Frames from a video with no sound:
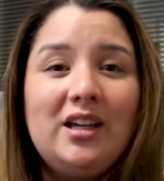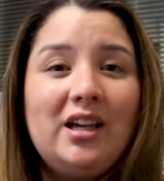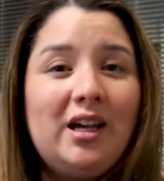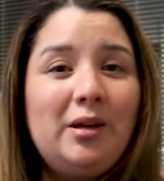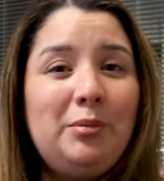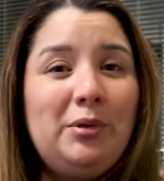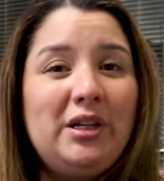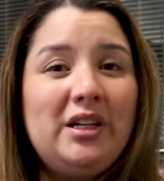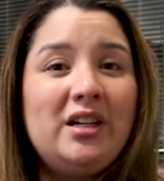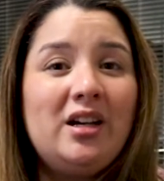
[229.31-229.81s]

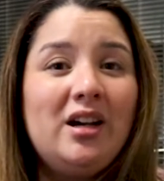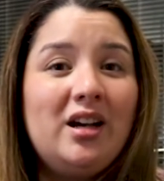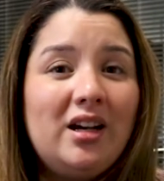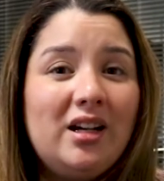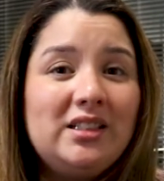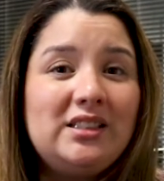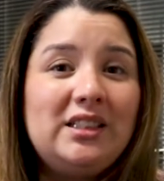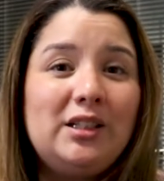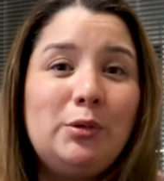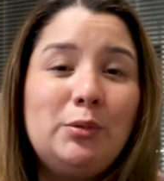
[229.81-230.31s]
And
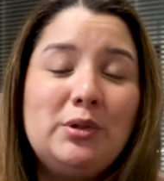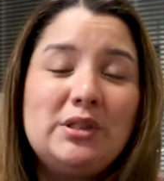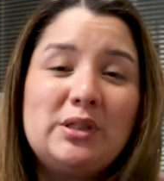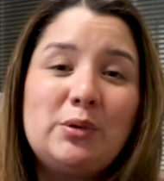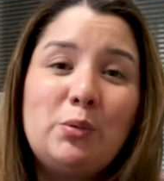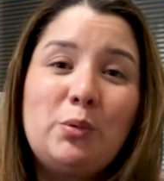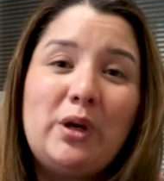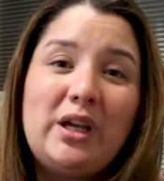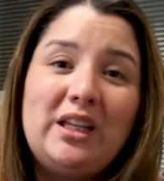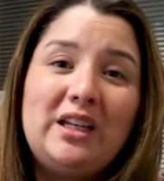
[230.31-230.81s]
because it was a
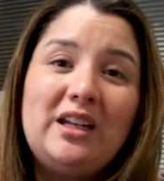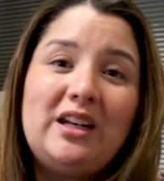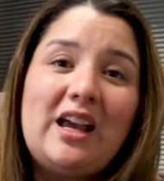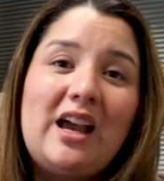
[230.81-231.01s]
weighted